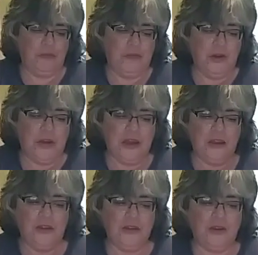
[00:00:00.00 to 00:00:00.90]
you can
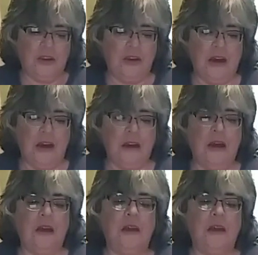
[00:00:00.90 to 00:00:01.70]
get these online.